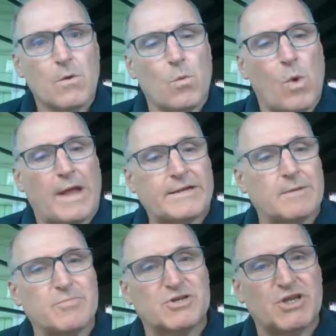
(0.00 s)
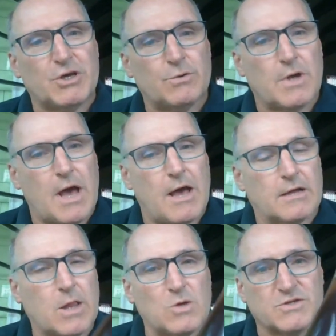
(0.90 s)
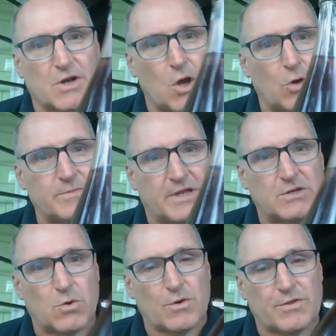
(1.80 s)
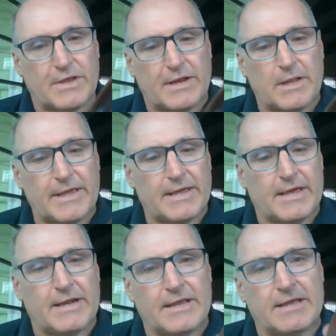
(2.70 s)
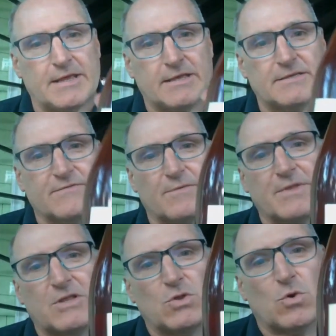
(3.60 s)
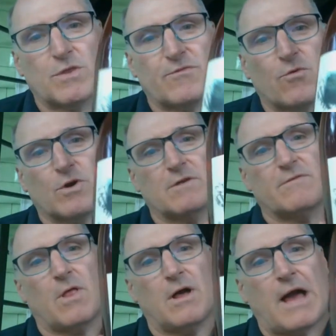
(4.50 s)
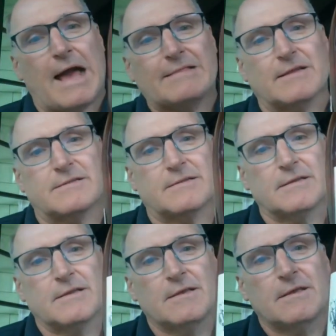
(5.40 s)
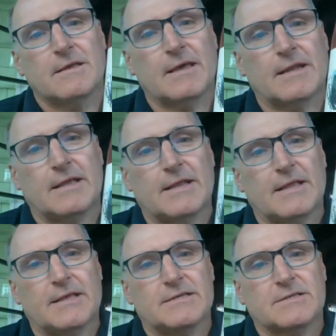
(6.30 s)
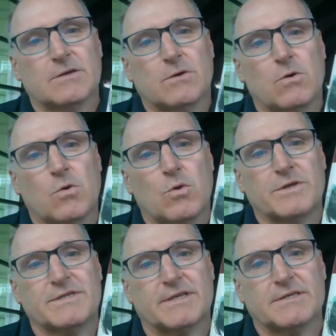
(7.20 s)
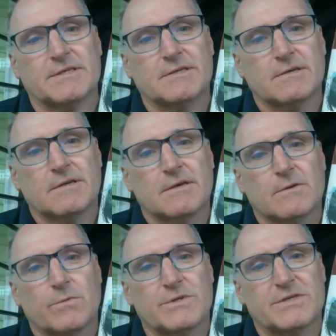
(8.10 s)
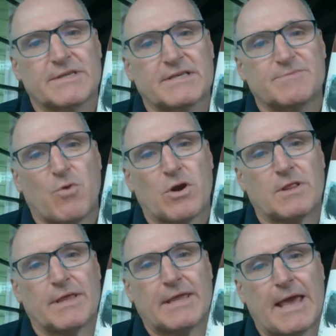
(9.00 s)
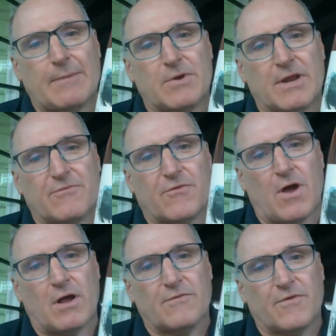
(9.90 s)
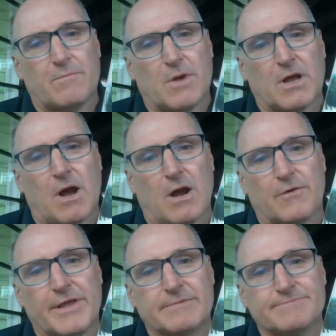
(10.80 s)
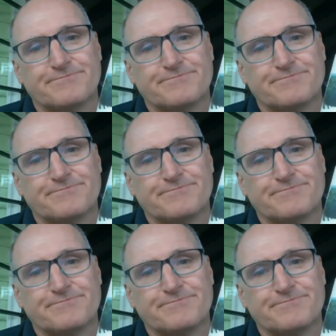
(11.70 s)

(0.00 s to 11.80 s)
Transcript: Wine number two, closer to home than Northern Italy, and it is from the North Fork of Long Island, and it is Horses, which is a sparkling Cabernet Franc from Macari,